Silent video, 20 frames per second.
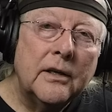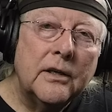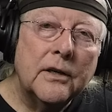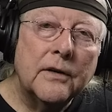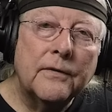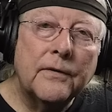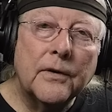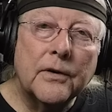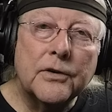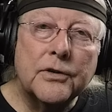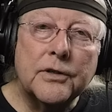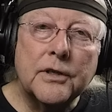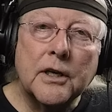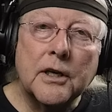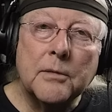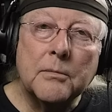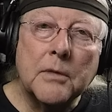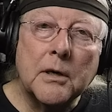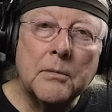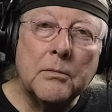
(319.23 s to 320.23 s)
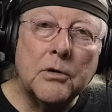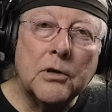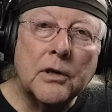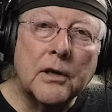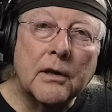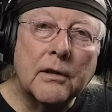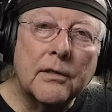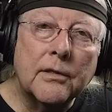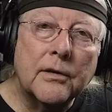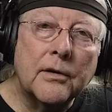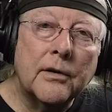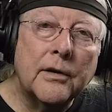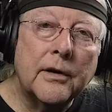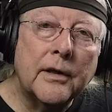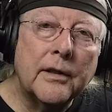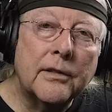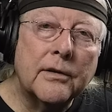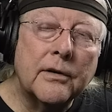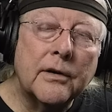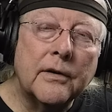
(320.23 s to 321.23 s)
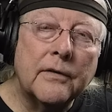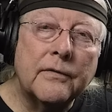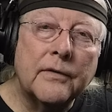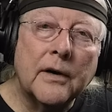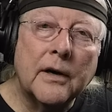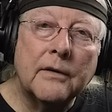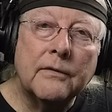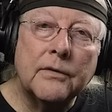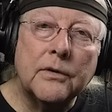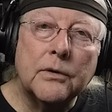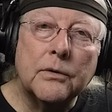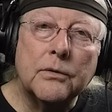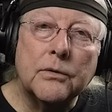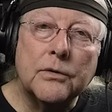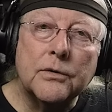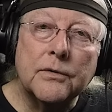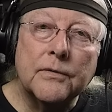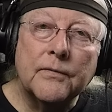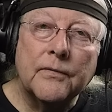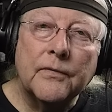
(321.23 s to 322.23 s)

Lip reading: your first day, maybe you get 30, 35 views.